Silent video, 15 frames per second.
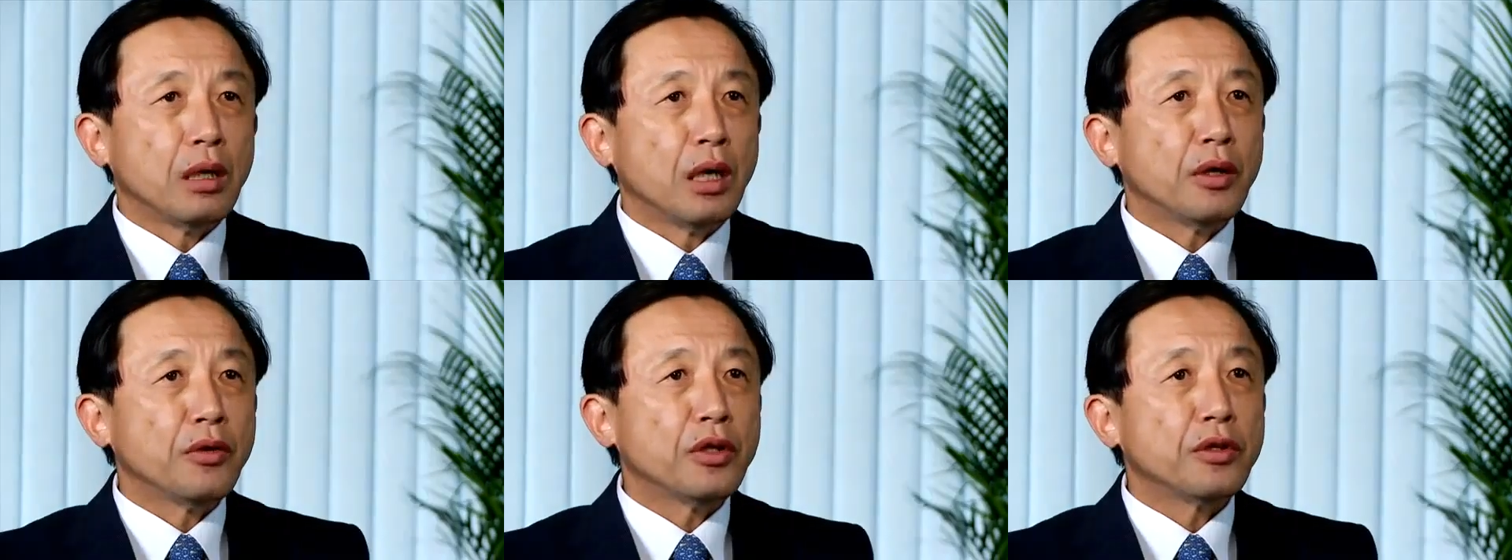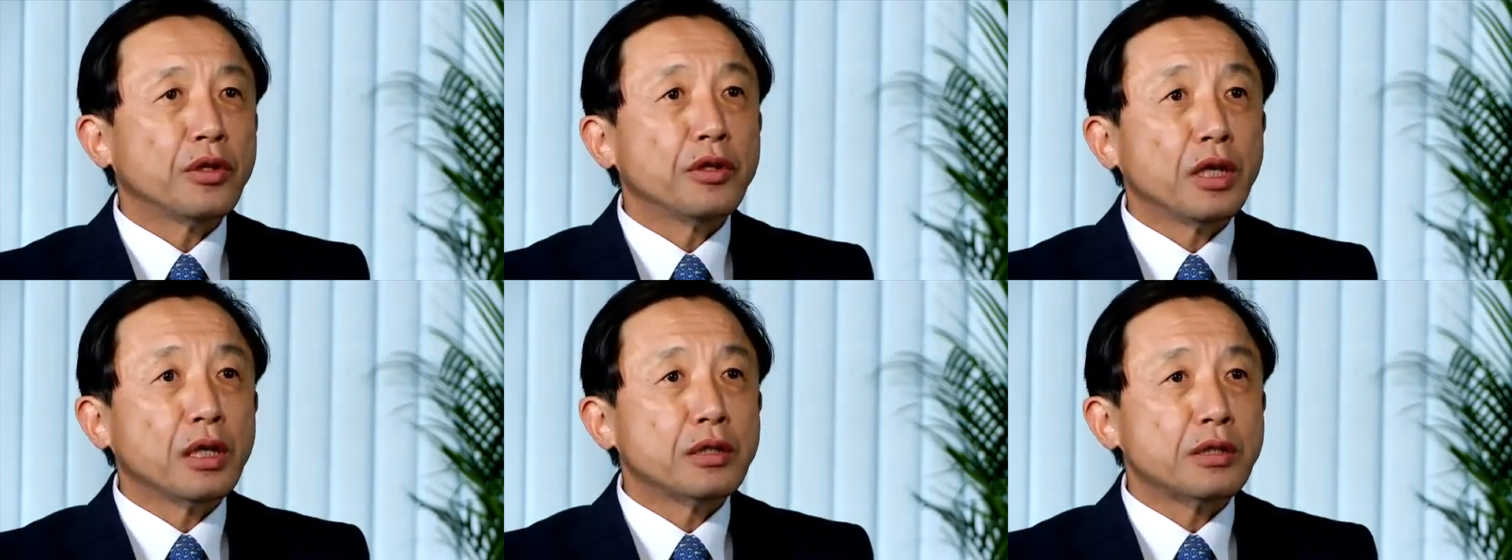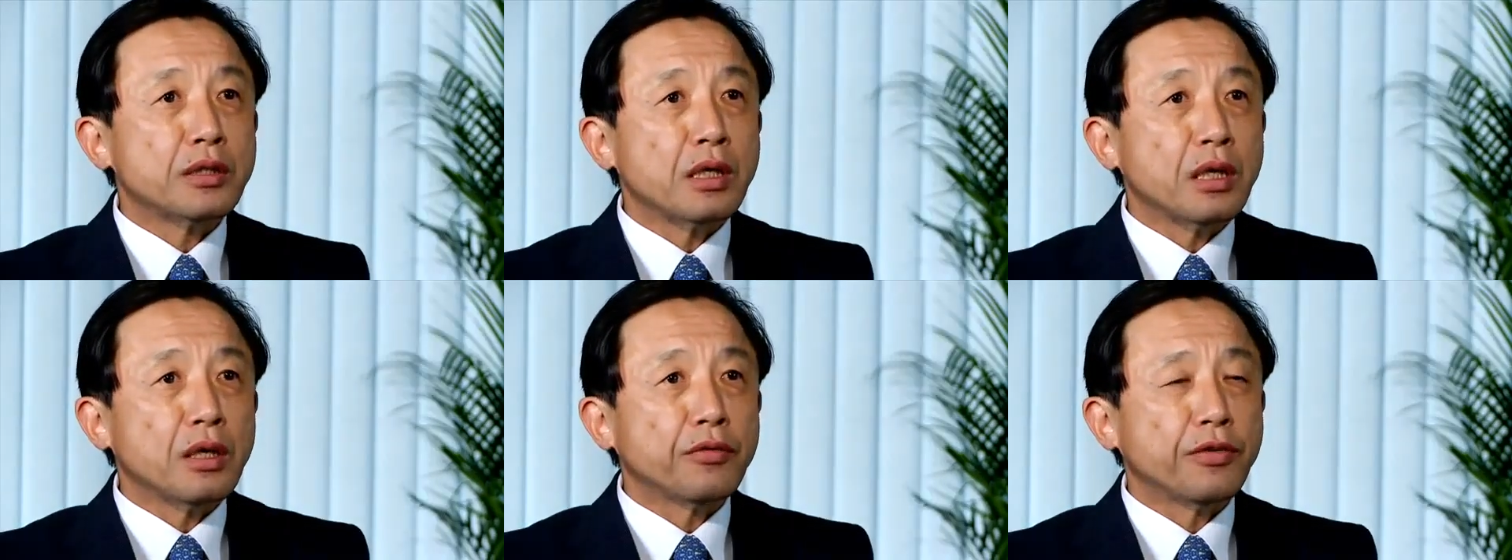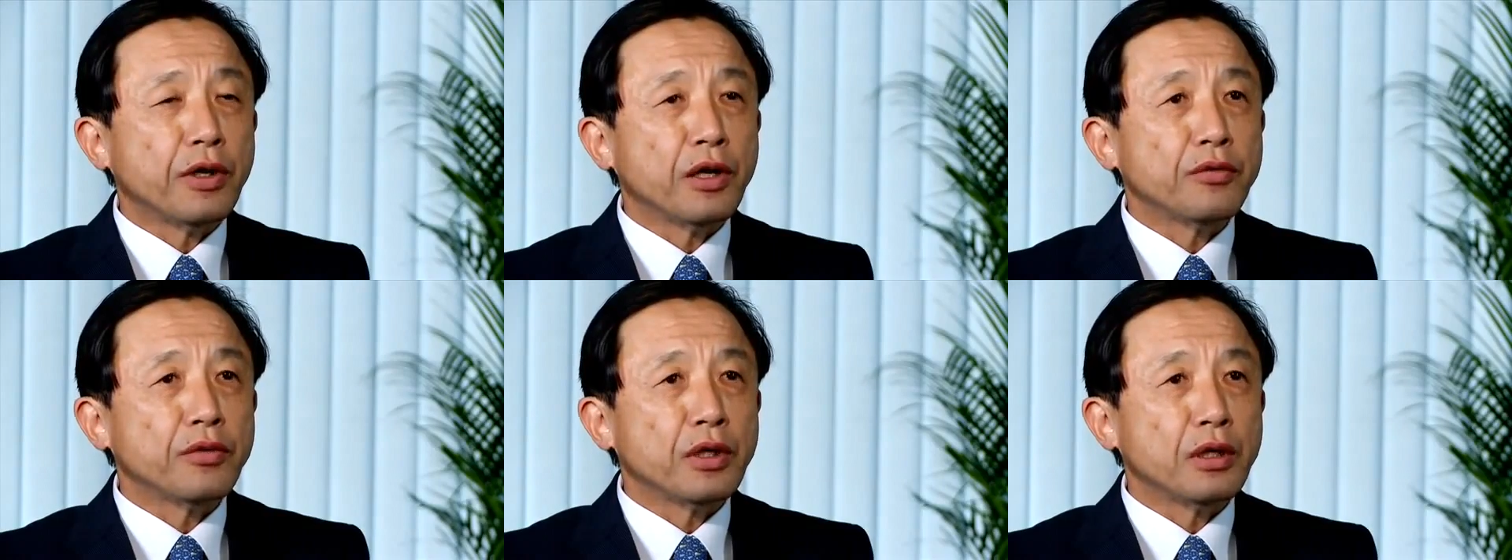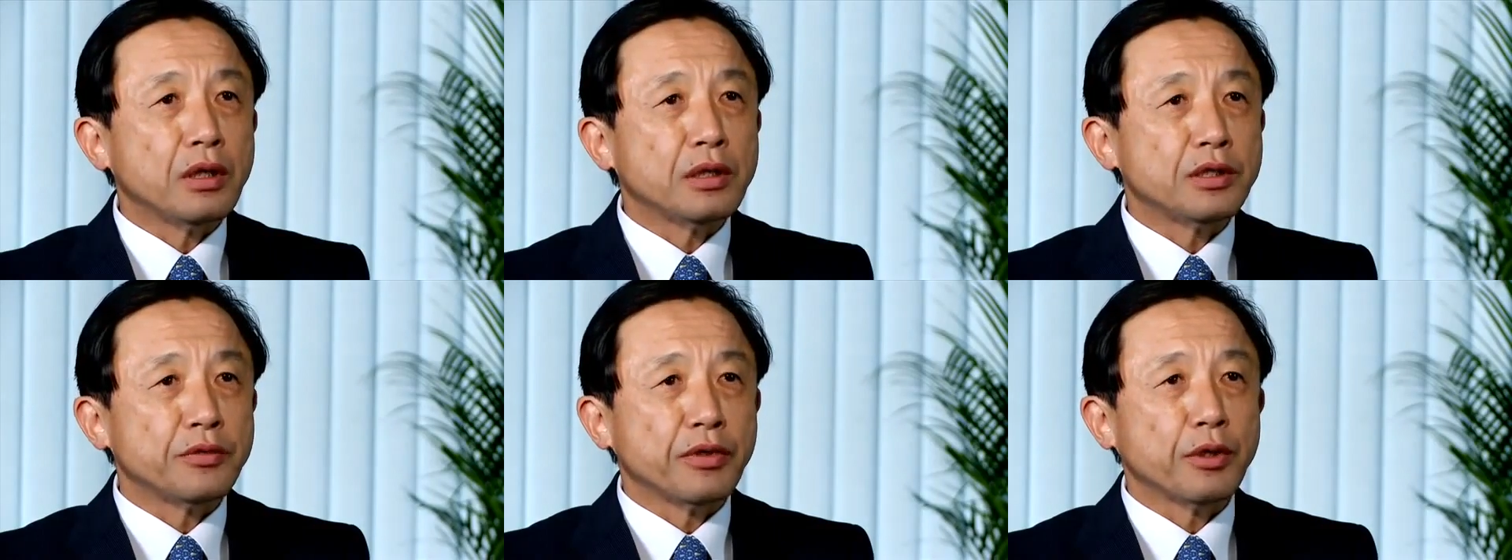Under the next uh,
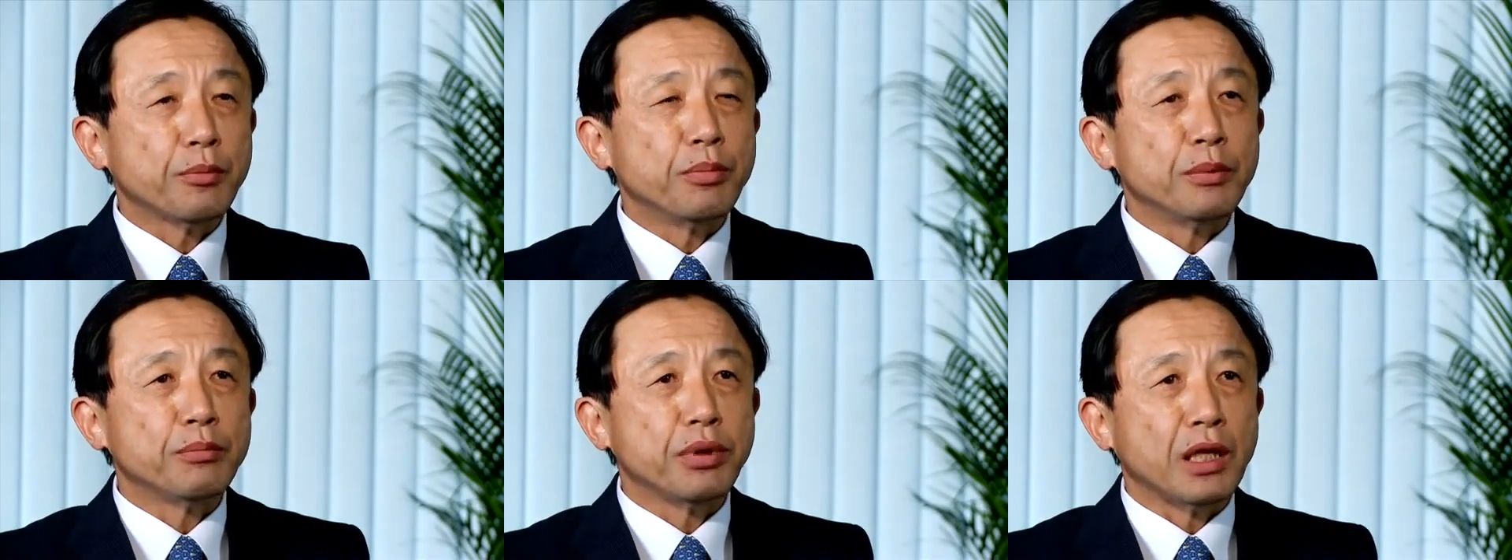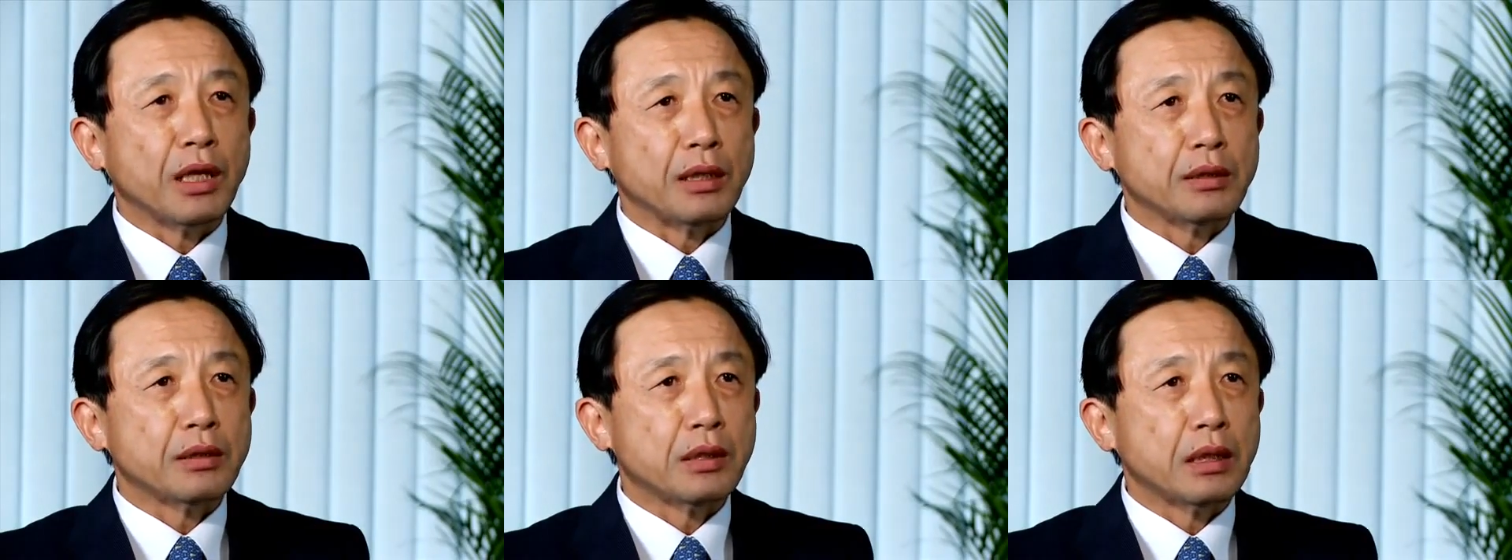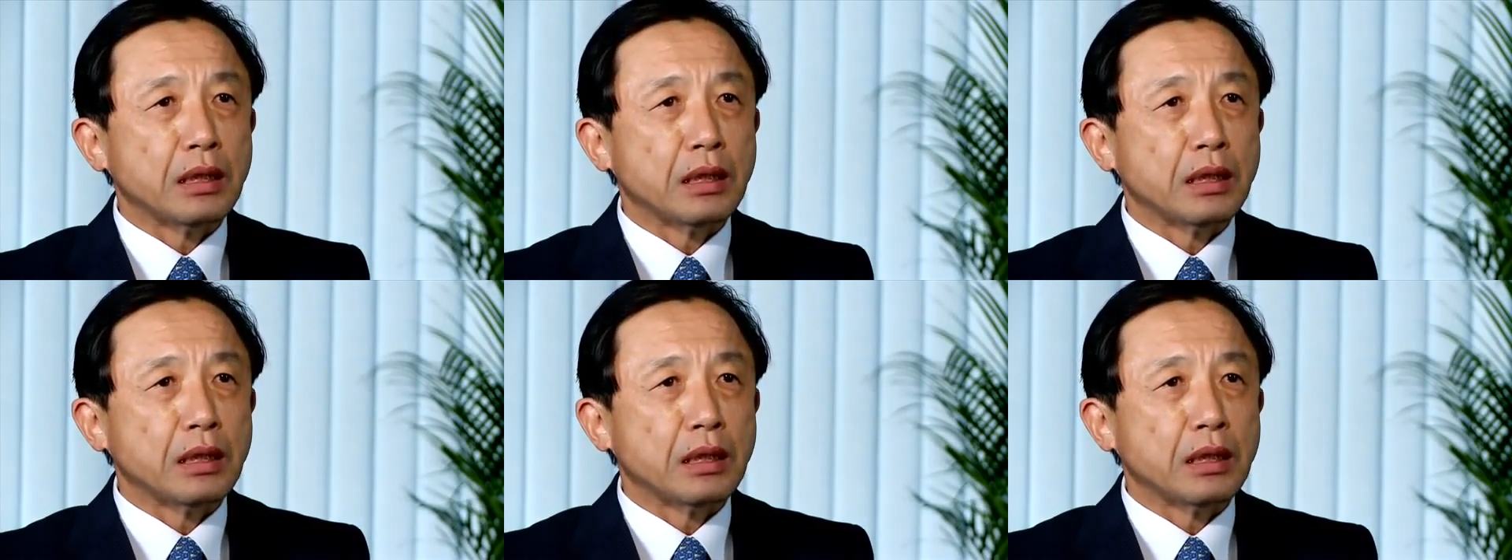five-year development plan,